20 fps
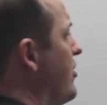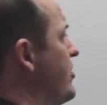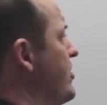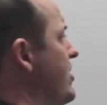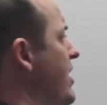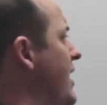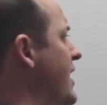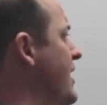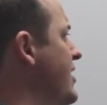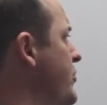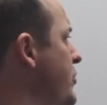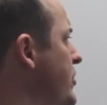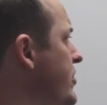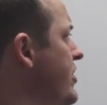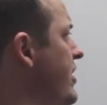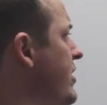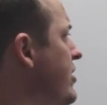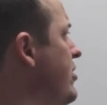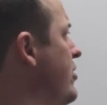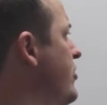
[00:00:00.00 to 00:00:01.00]
targets, we
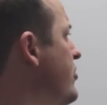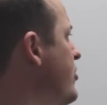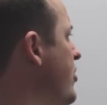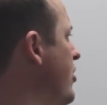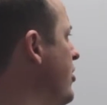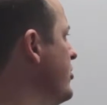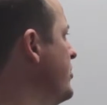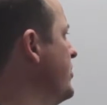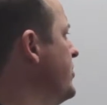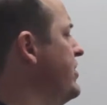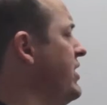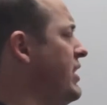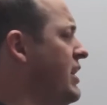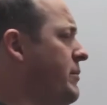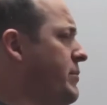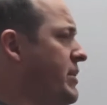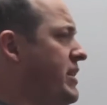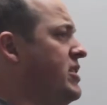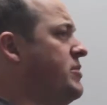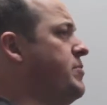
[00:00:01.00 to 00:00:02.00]
set those goals, we set our
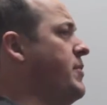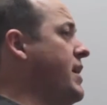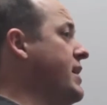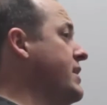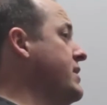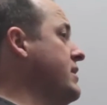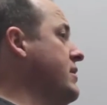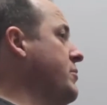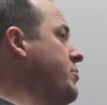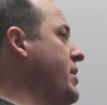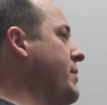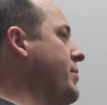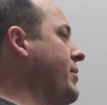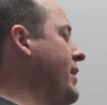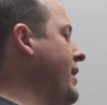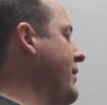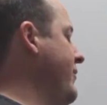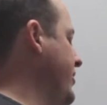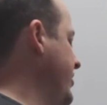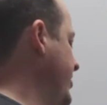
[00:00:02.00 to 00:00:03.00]
benchmarks, and the people
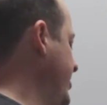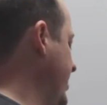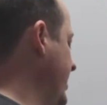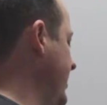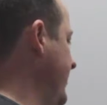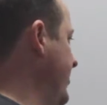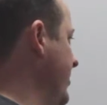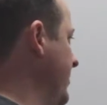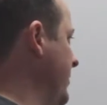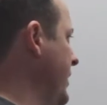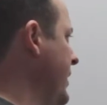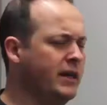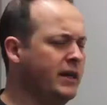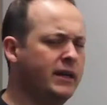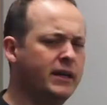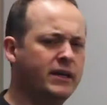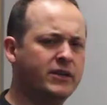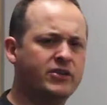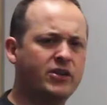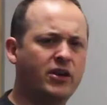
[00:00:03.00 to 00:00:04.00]
haven't achieved them.
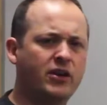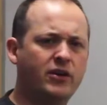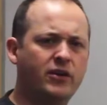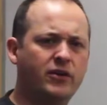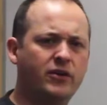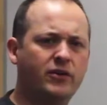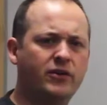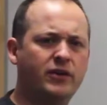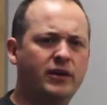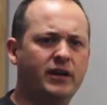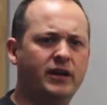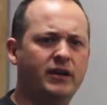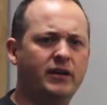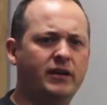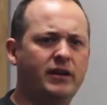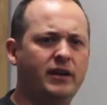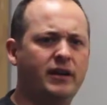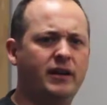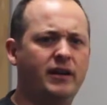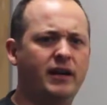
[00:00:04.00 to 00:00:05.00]
So,
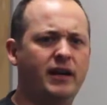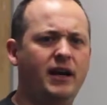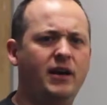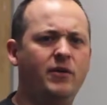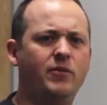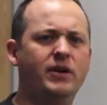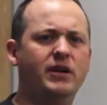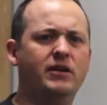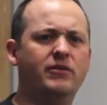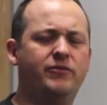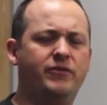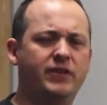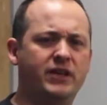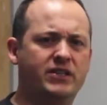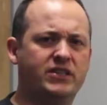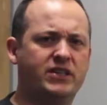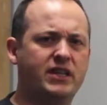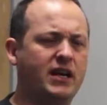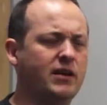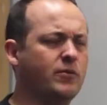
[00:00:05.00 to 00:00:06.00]
how are we going to fix
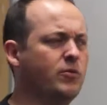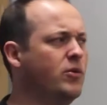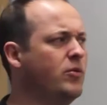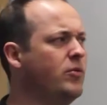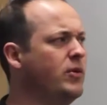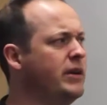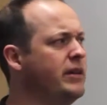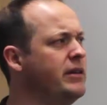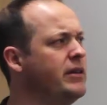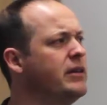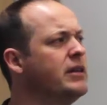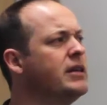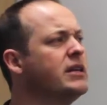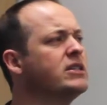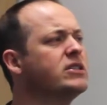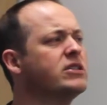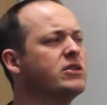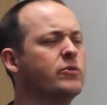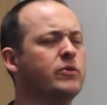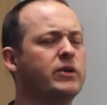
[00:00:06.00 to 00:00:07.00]
that? Well, one of the things
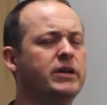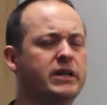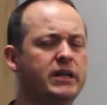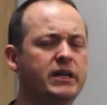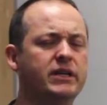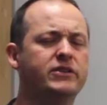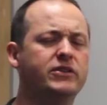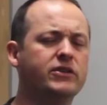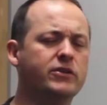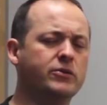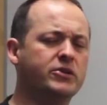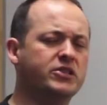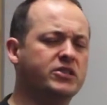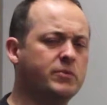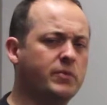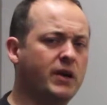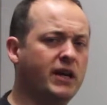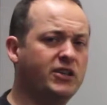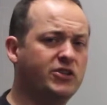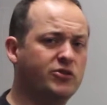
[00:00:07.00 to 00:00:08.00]
that we need to do is to
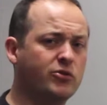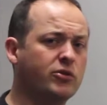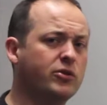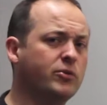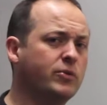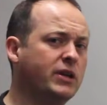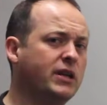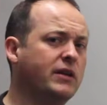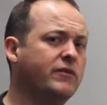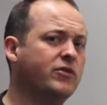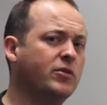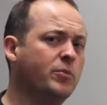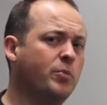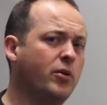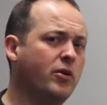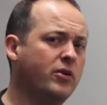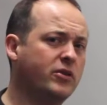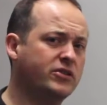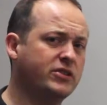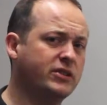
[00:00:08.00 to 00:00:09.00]
make sure that we give the
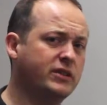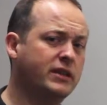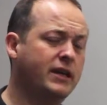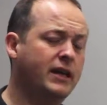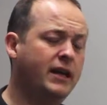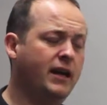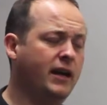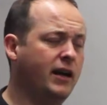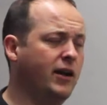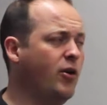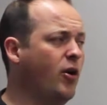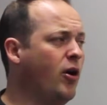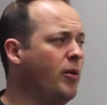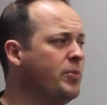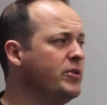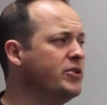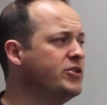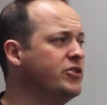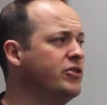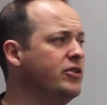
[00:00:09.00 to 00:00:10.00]
person an
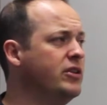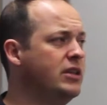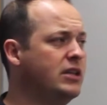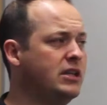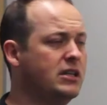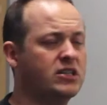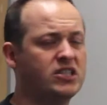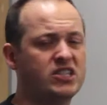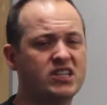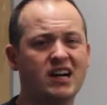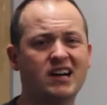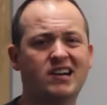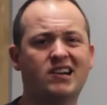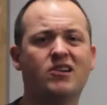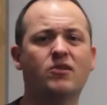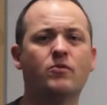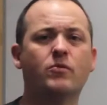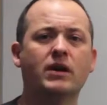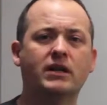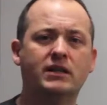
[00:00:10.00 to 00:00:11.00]
opportunity to start
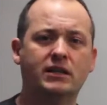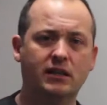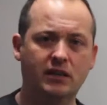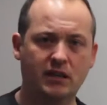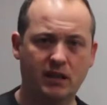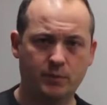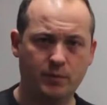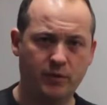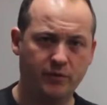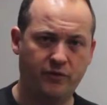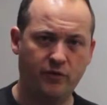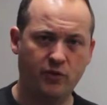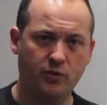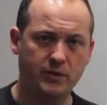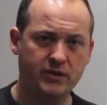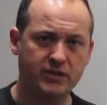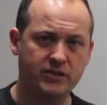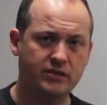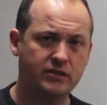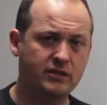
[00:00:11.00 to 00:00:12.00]
correcting that
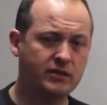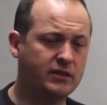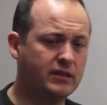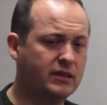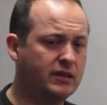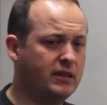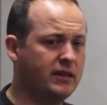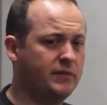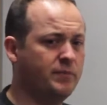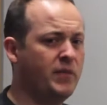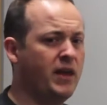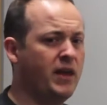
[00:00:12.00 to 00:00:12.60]
performance, all right?